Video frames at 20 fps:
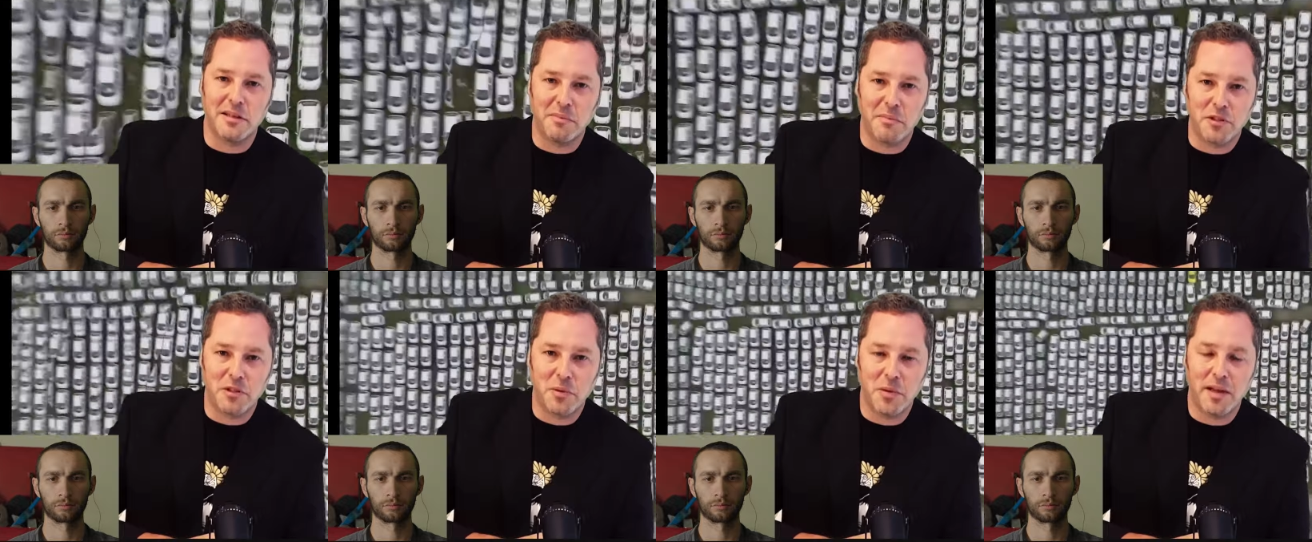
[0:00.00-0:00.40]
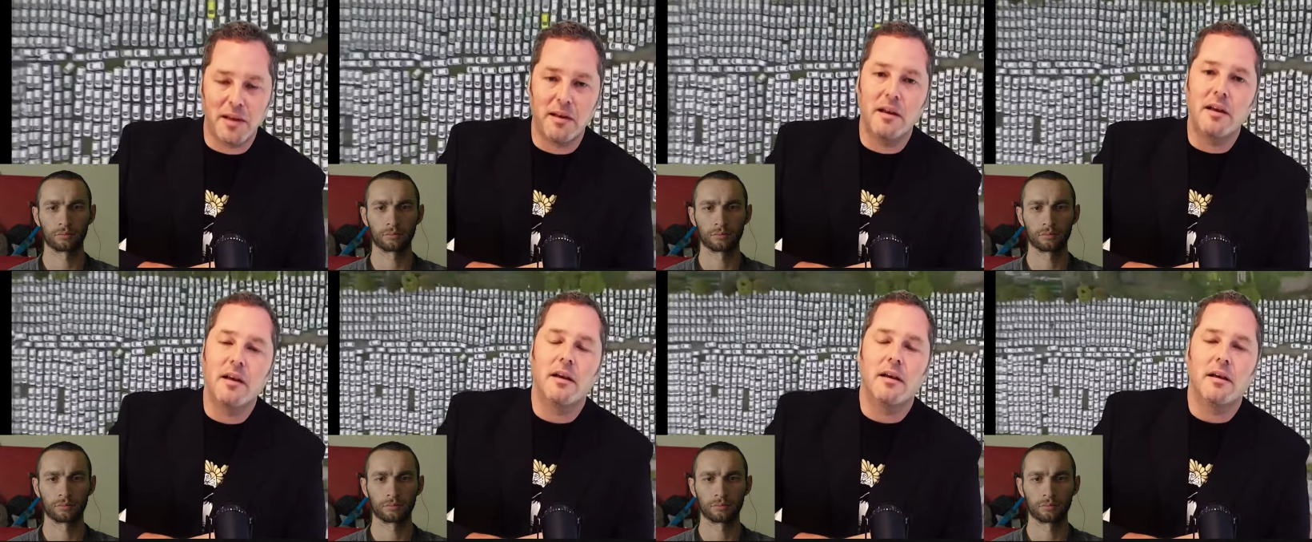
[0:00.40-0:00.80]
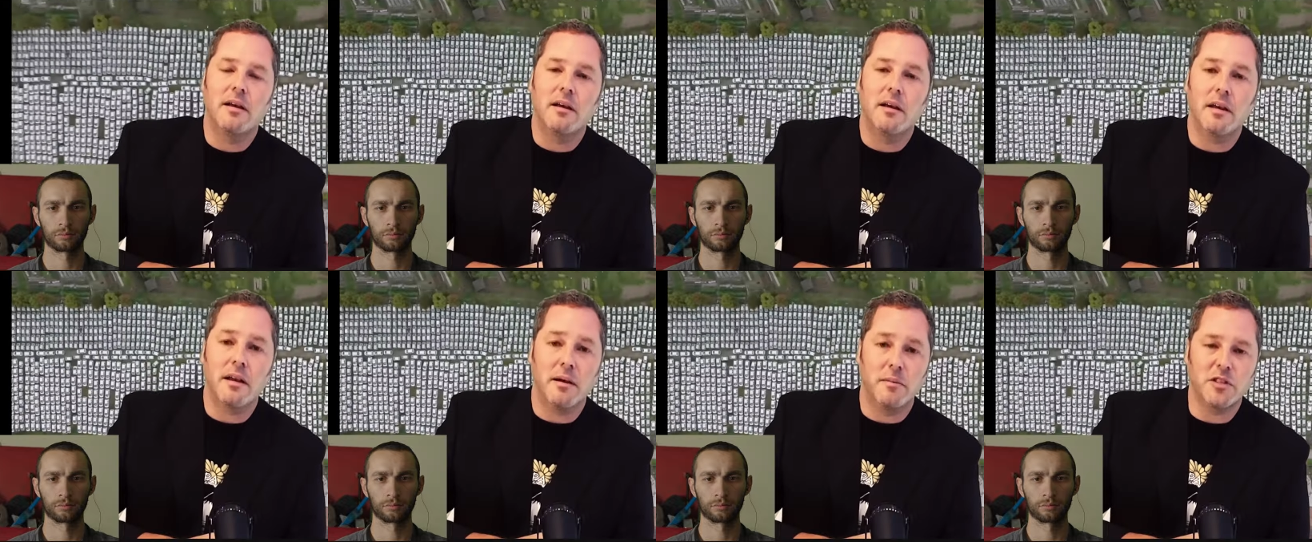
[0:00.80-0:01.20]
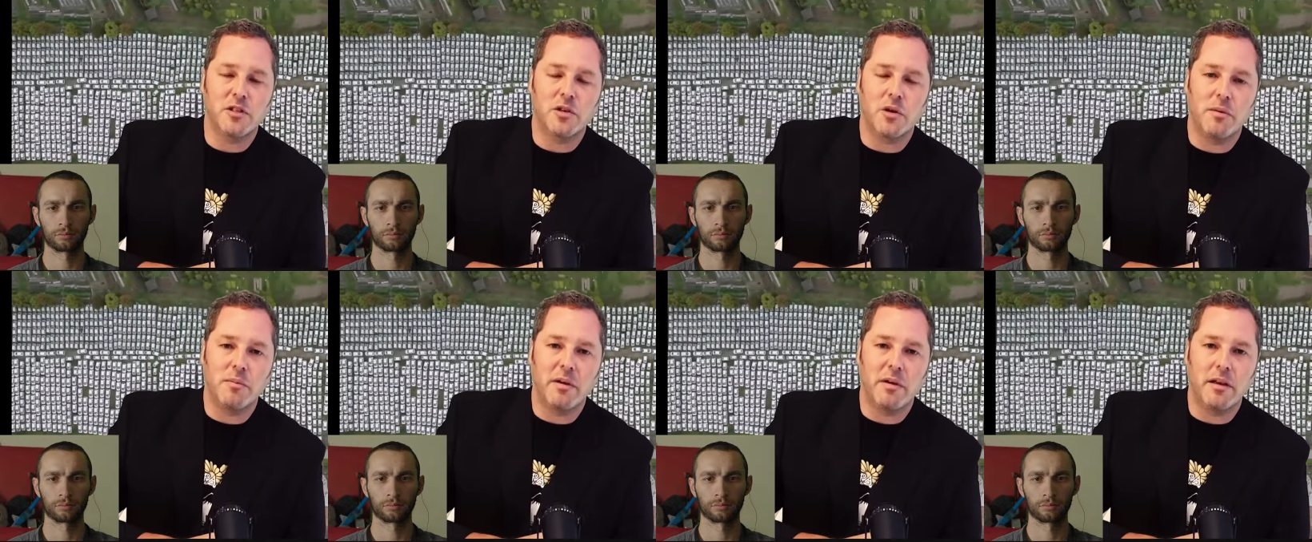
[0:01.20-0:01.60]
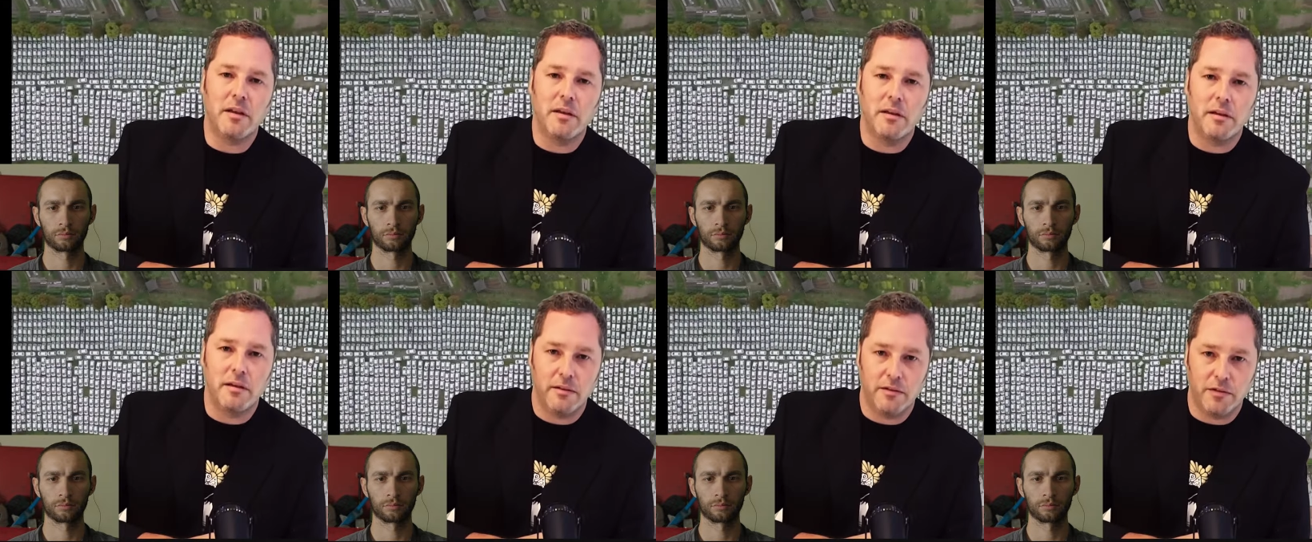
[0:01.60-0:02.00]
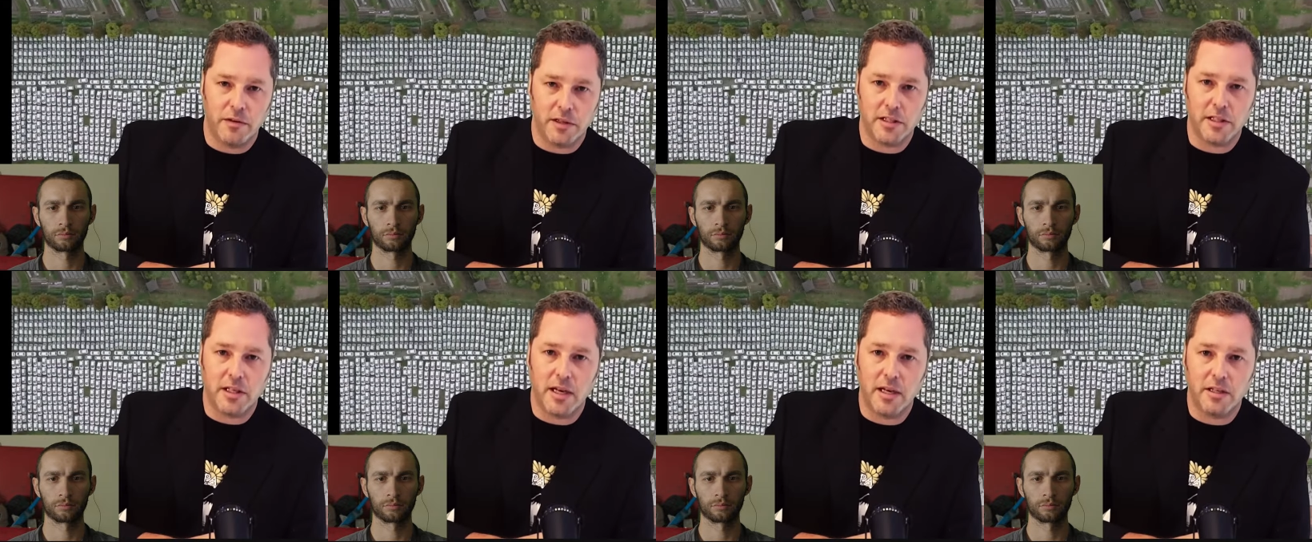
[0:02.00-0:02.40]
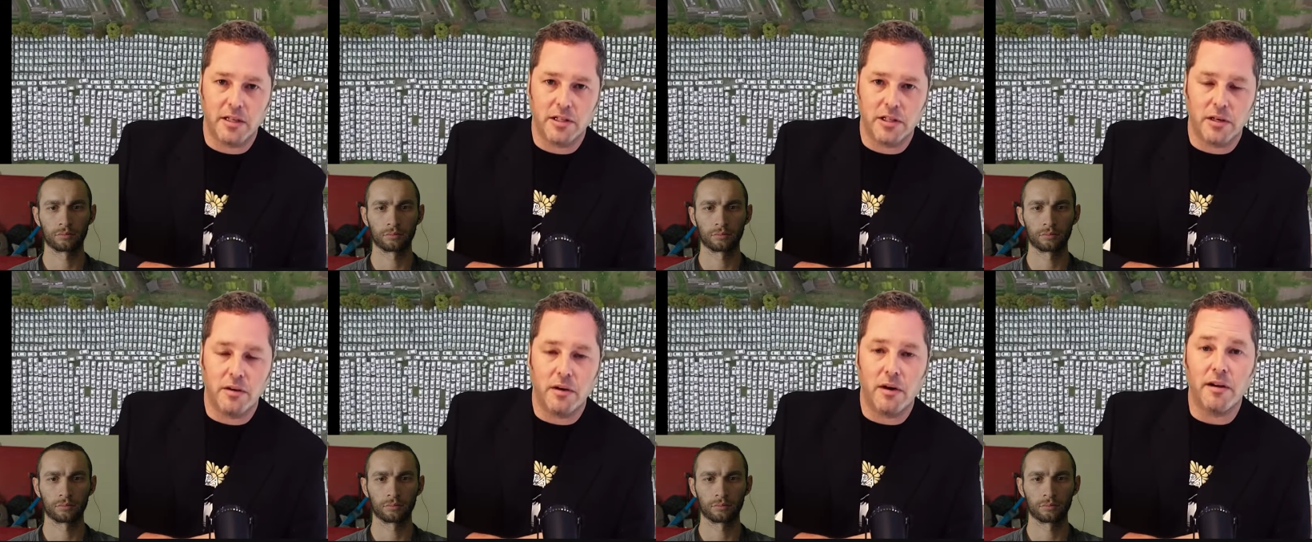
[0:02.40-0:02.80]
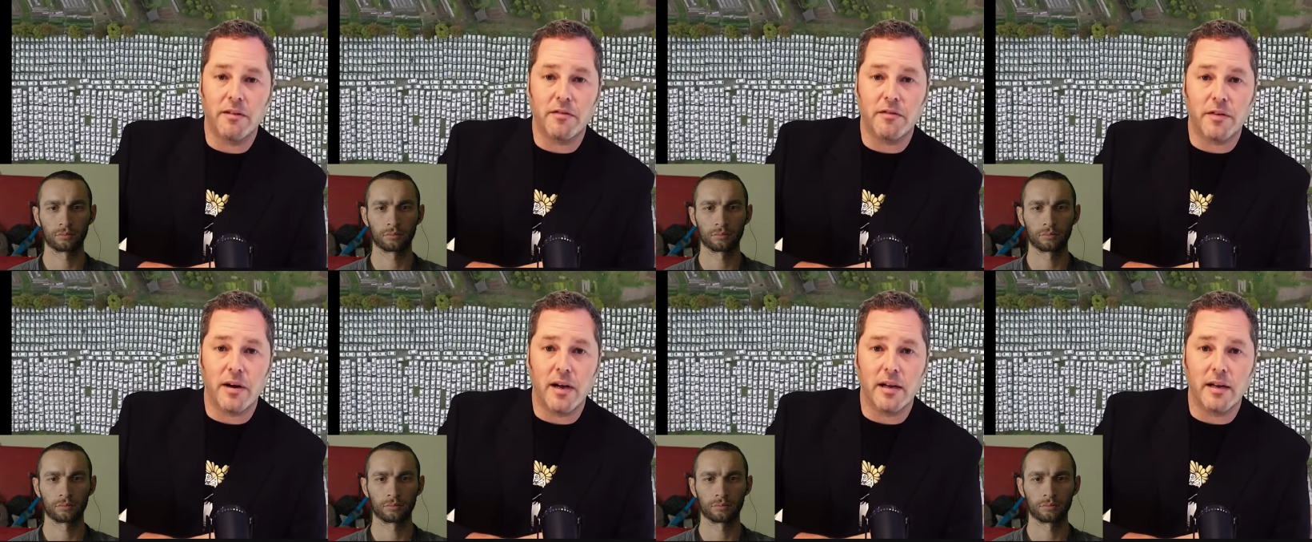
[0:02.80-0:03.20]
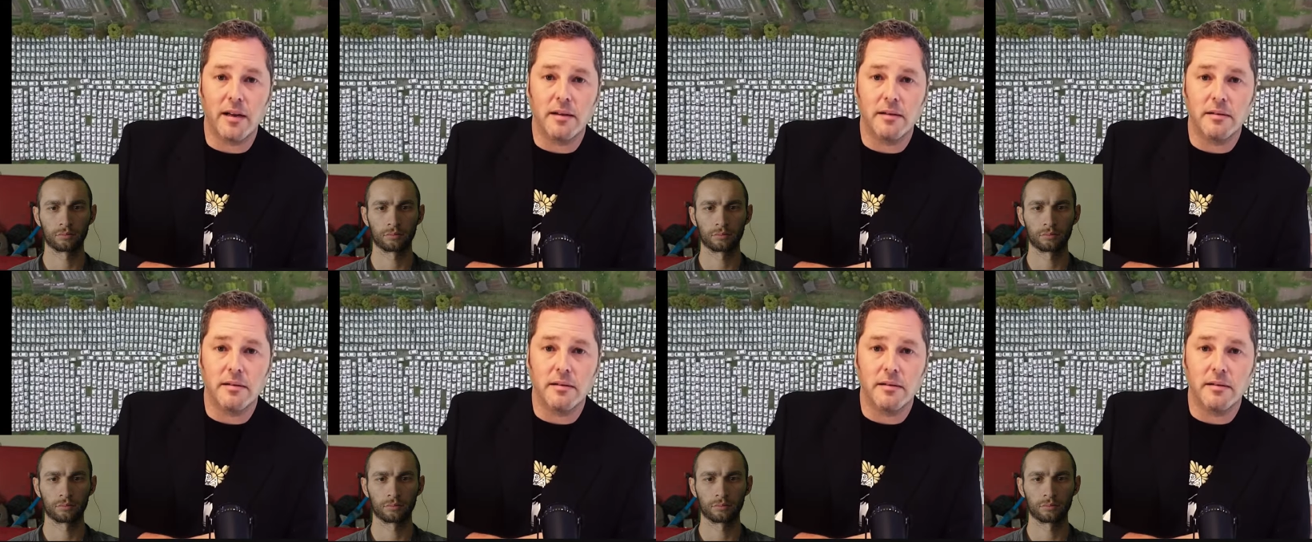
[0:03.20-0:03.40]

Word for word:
Speaker 1: between, come and join me for the China show on Friday.